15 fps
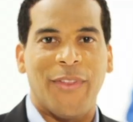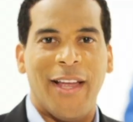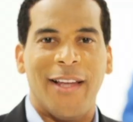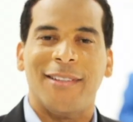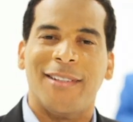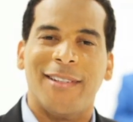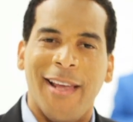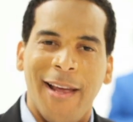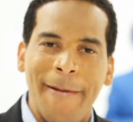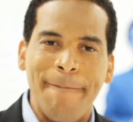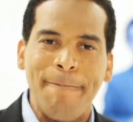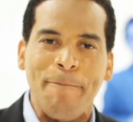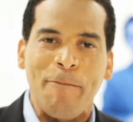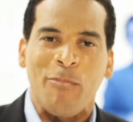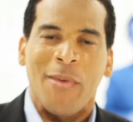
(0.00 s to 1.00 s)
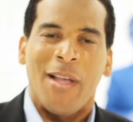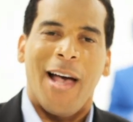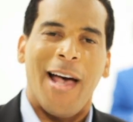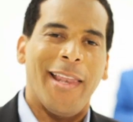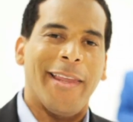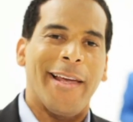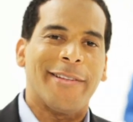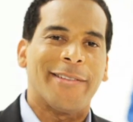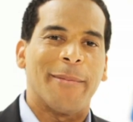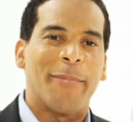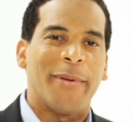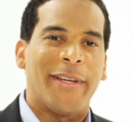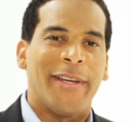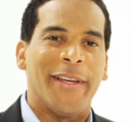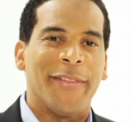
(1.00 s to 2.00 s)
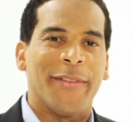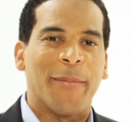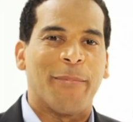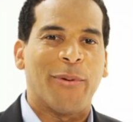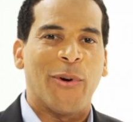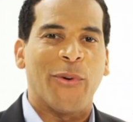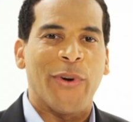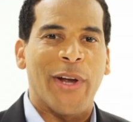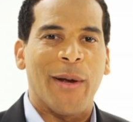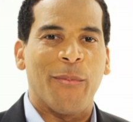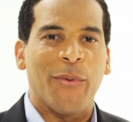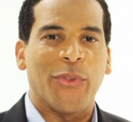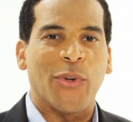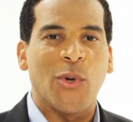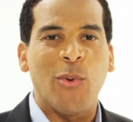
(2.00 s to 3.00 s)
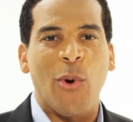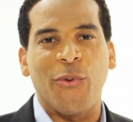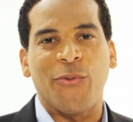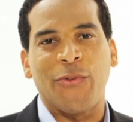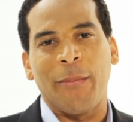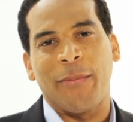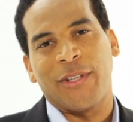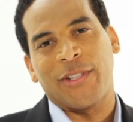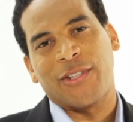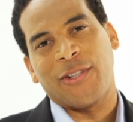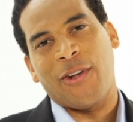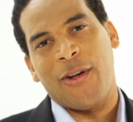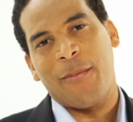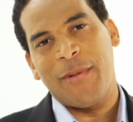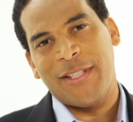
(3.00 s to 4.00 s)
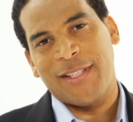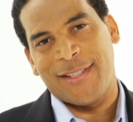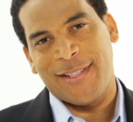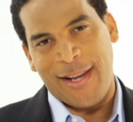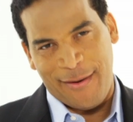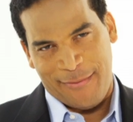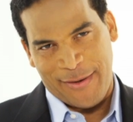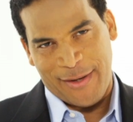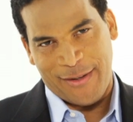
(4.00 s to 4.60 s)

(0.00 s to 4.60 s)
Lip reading: And today, I'd like to begin the program with a quote from the psalmist David,